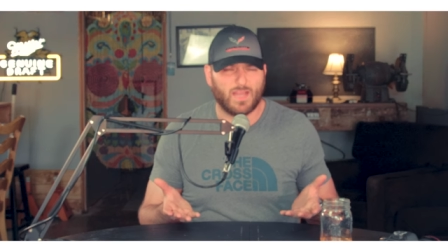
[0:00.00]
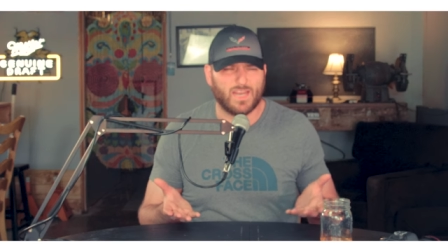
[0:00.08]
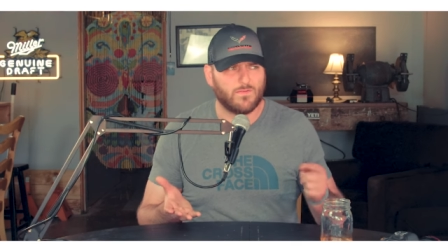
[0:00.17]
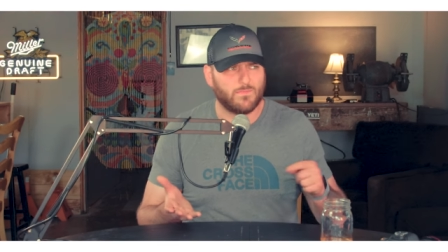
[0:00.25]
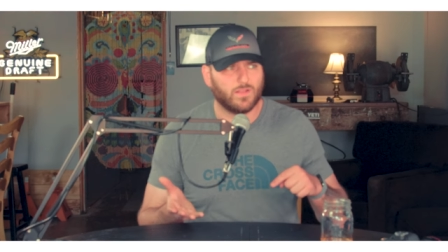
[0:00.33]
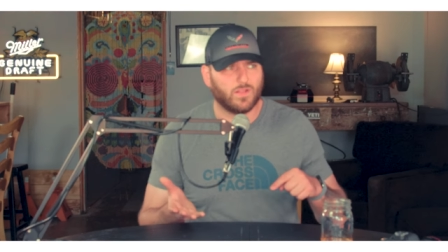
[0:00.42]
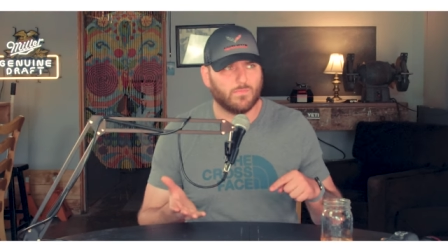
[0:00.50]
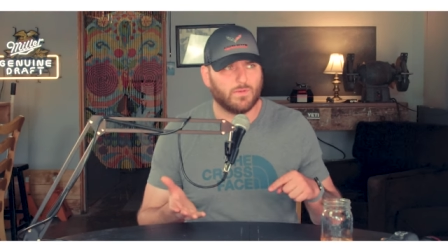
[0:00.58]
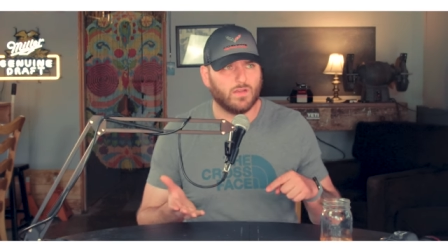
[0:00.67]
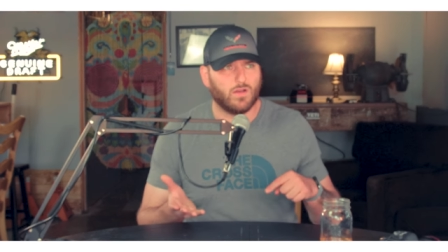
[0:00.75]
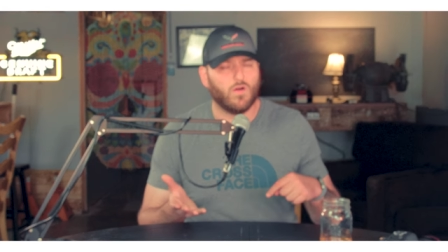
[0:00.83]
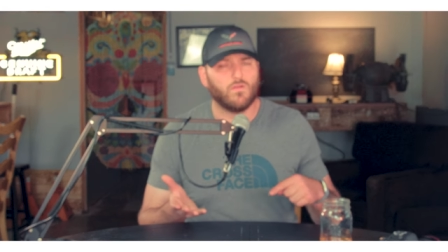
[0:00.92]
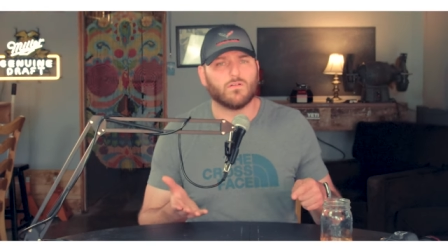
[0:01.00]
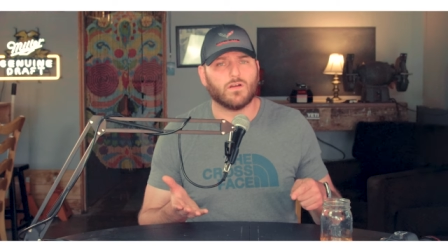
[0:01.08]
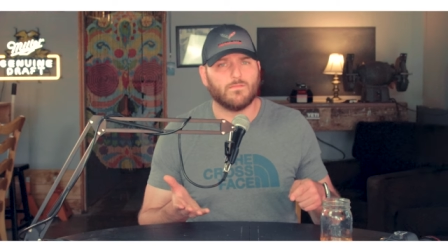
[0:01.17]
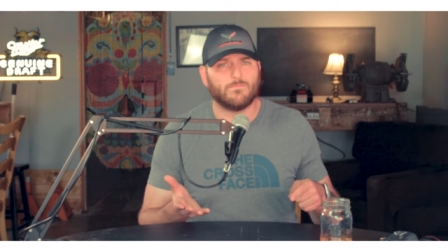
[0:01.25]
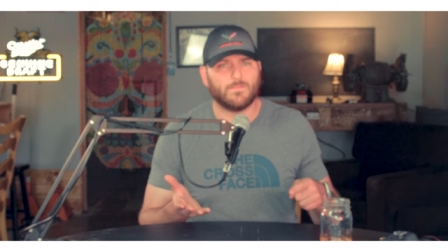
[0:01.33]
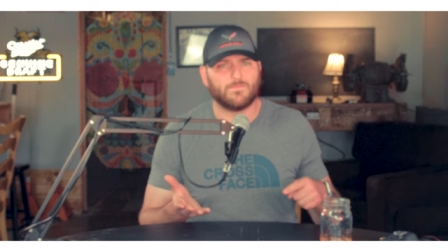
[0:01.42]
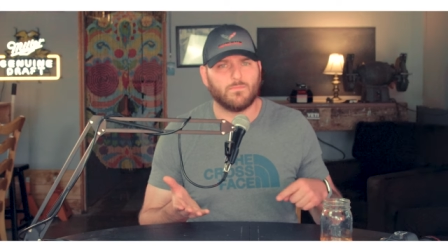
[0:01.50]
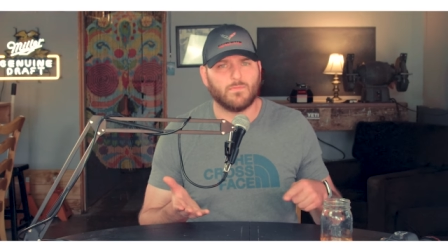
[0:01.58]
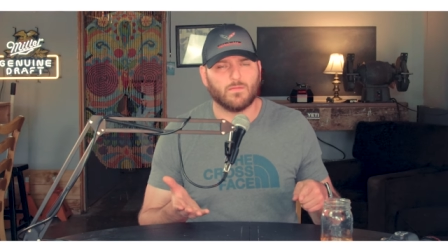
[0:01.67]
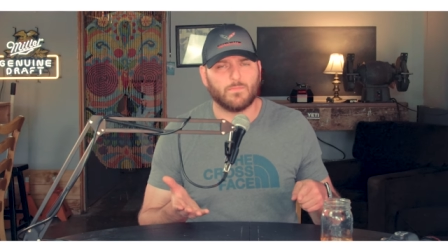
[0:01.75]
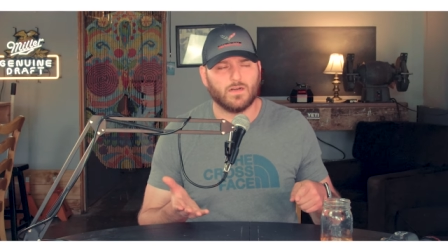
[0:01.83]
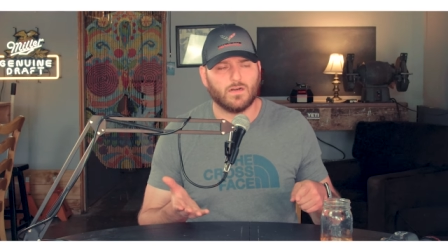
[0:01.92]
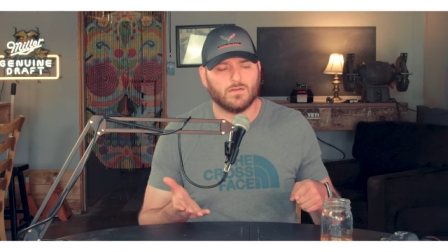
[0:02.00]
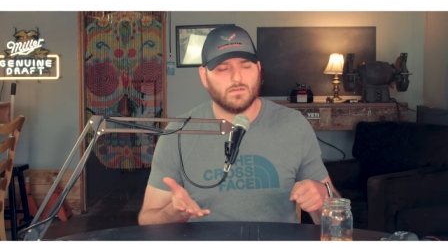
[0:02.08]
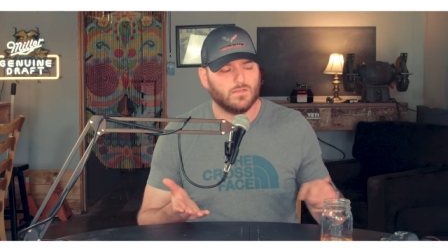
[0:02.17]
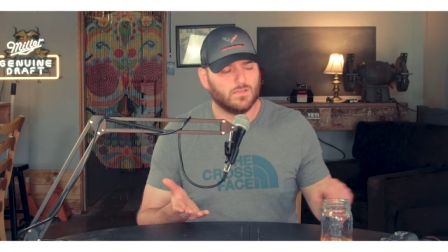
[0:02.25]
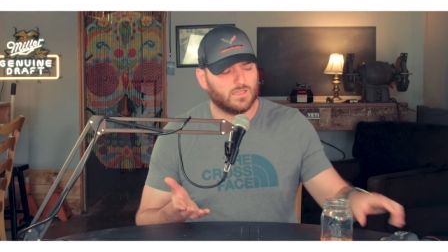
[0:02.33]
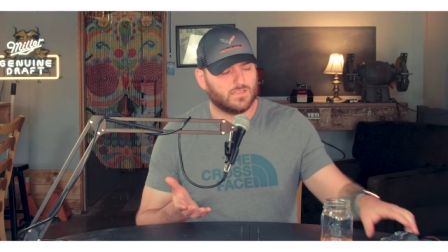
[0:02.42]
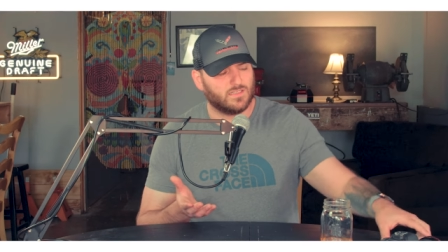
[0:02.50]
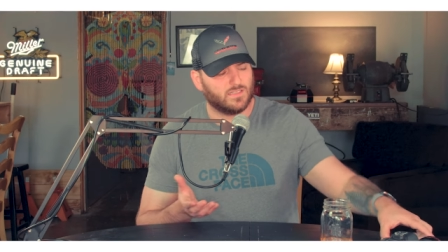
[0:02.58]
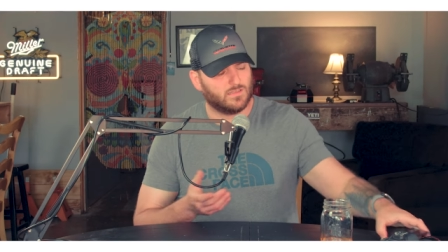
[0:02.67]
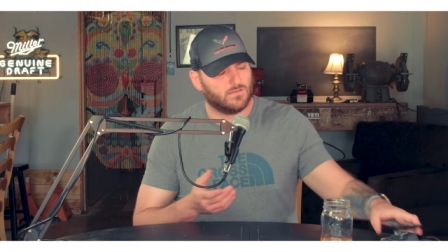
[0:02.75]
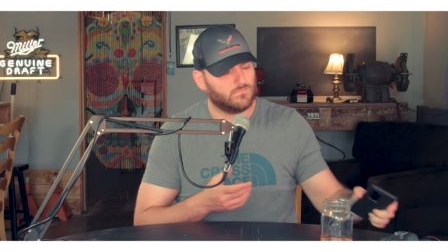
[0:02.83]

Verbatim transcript: might even be a little bit over a 50 millimeter. Let's see.